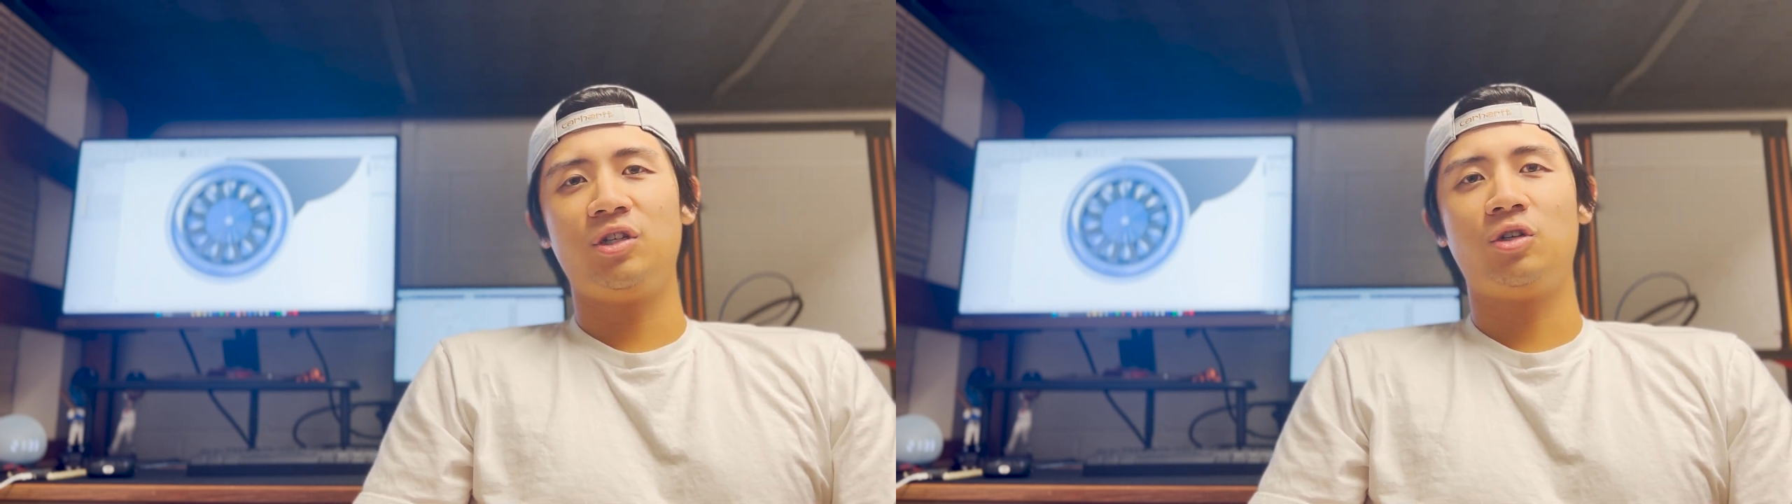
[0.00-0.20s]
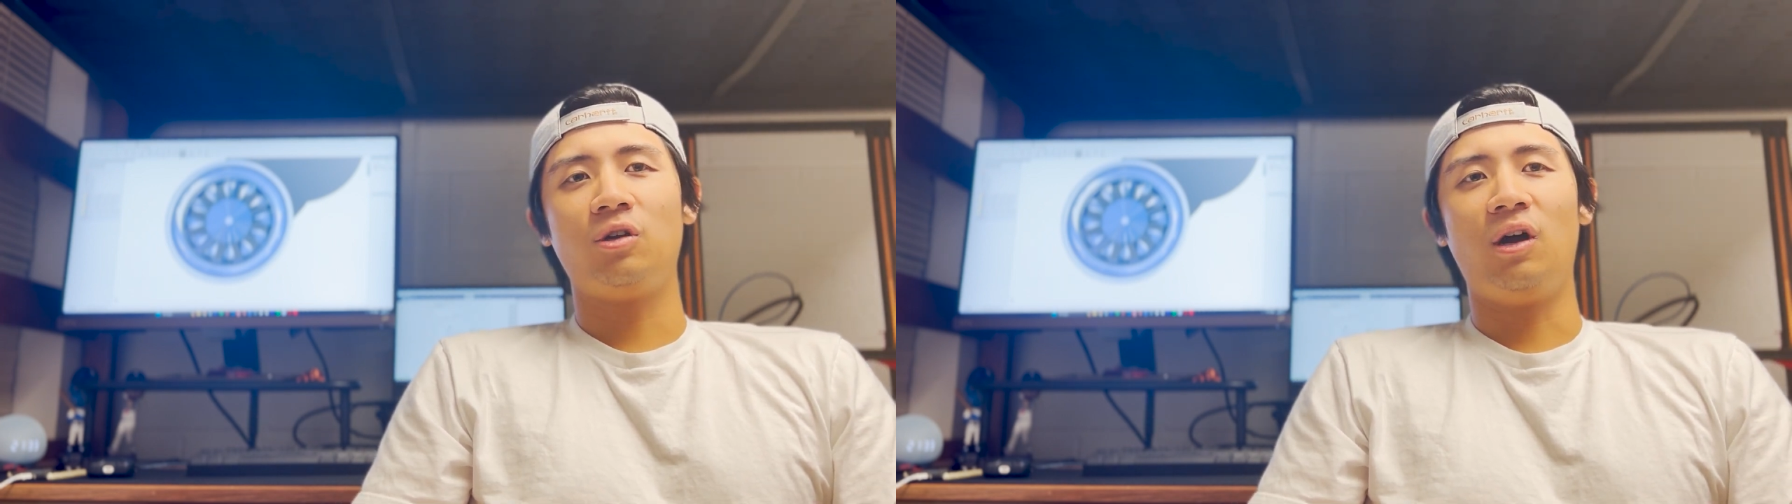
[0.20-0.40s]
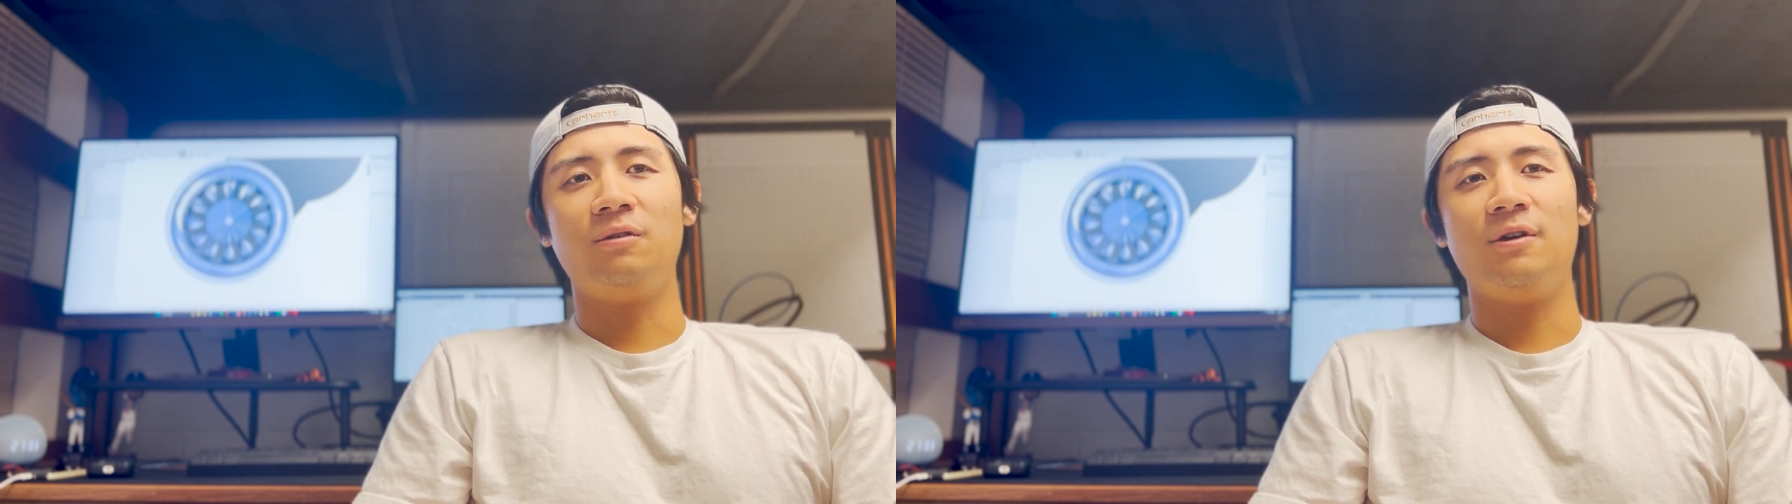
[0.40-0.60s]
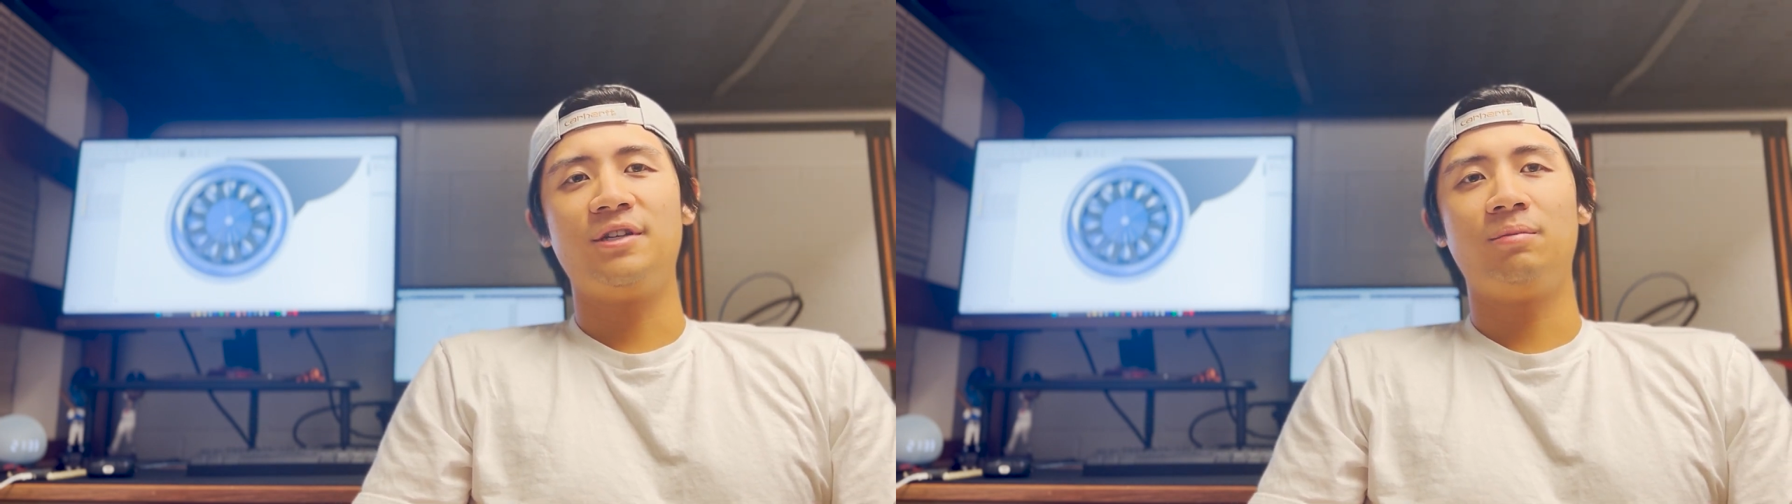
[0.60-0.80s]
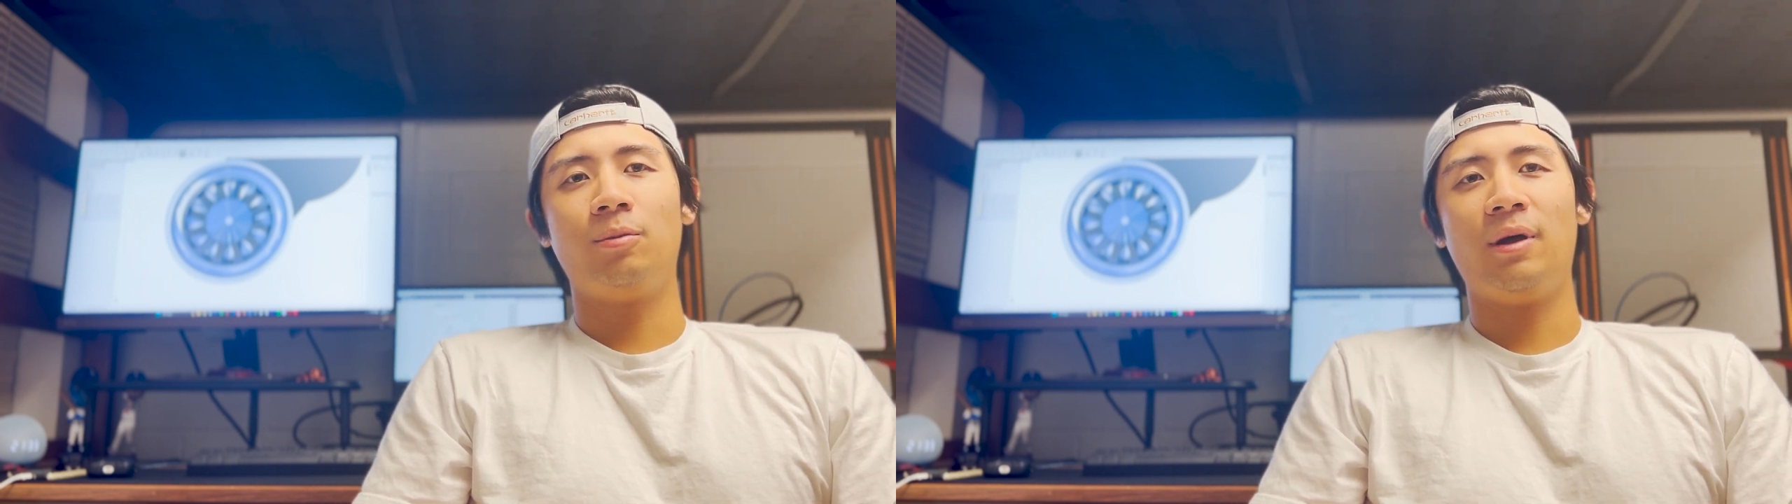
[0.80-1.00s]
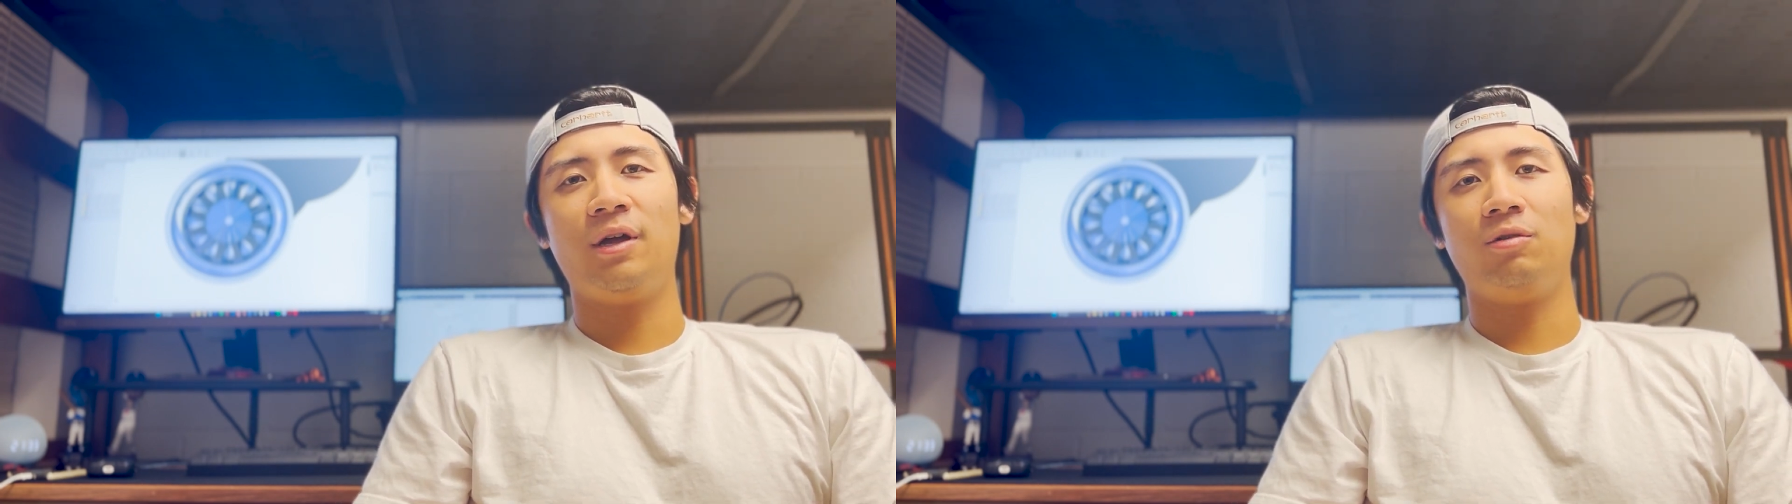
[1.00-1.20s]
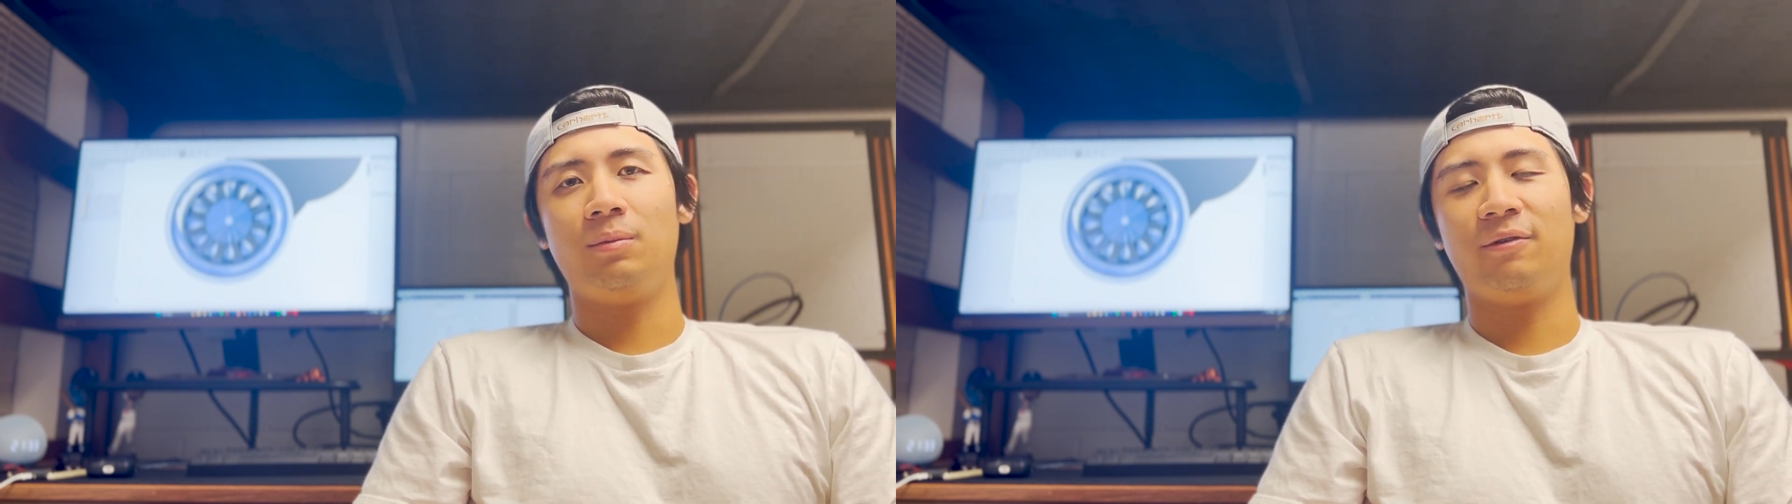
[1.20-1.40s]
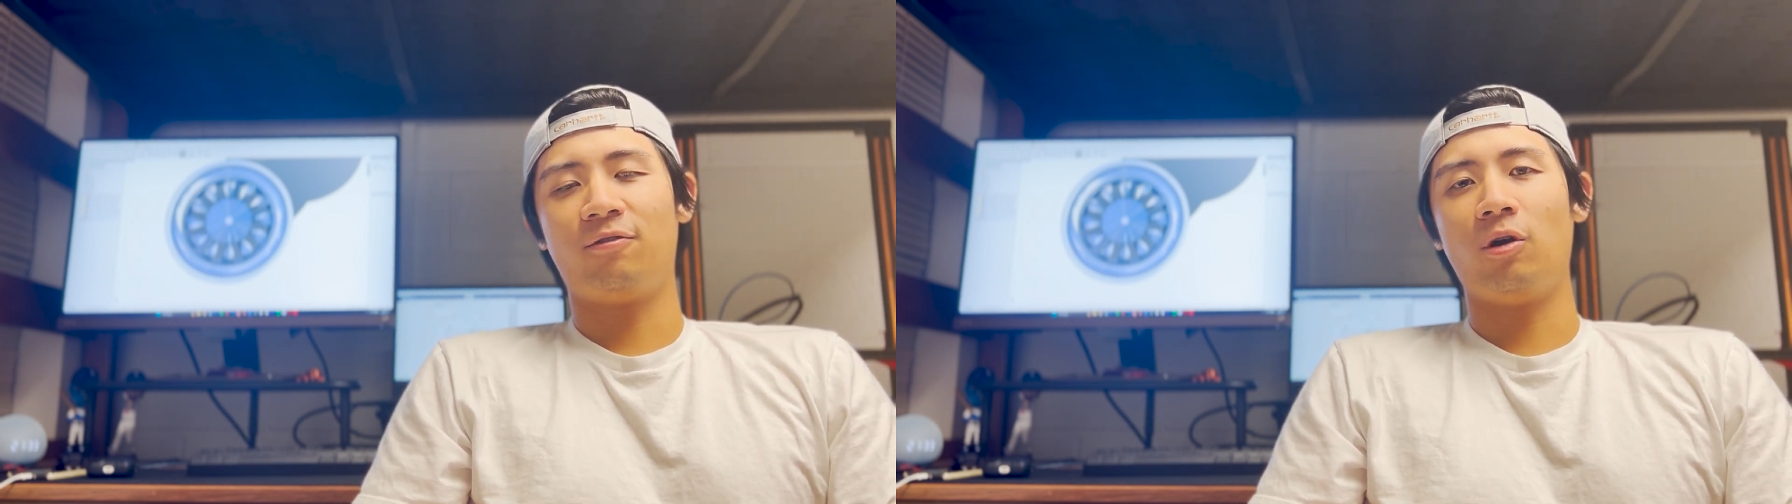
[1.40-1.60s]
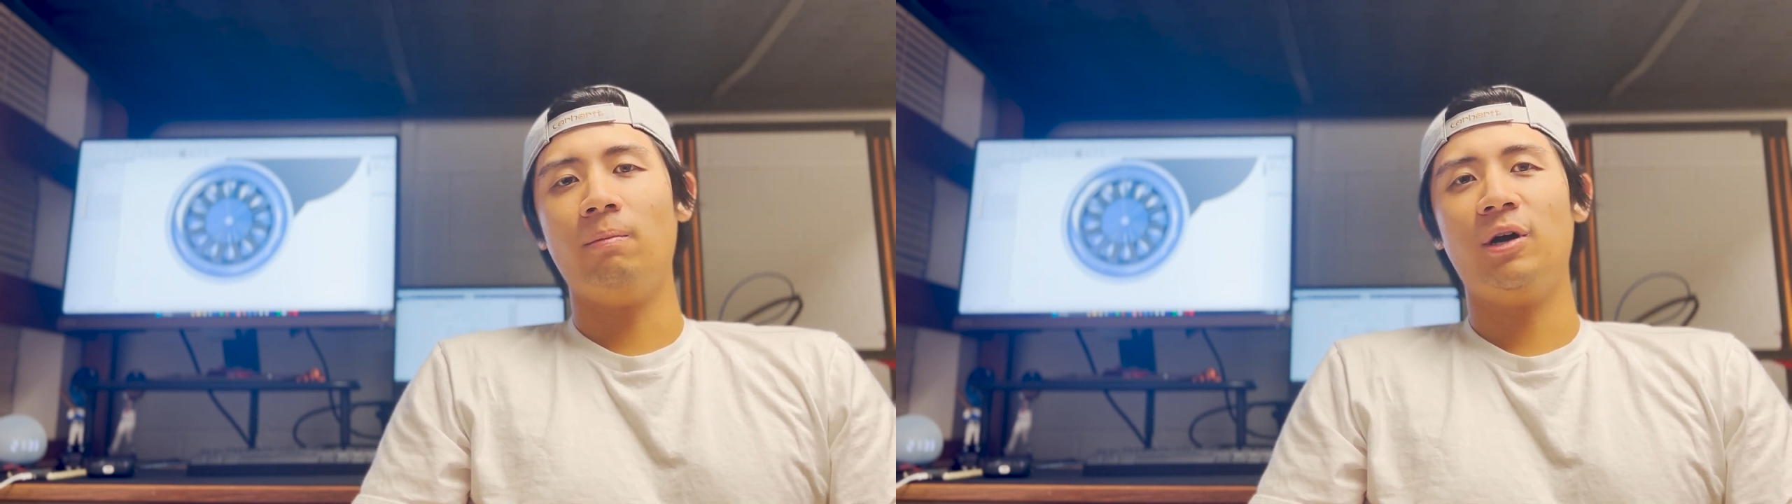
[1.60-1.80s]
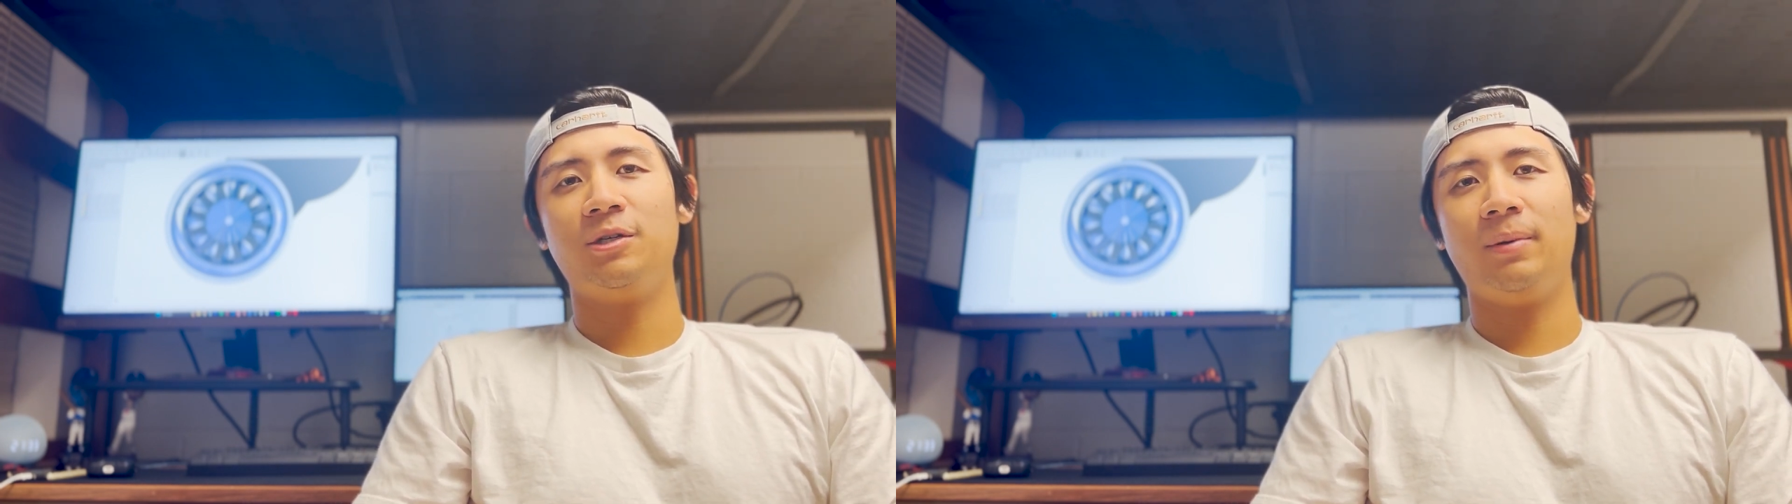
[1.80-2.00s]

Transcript: strong resin propeller would perform much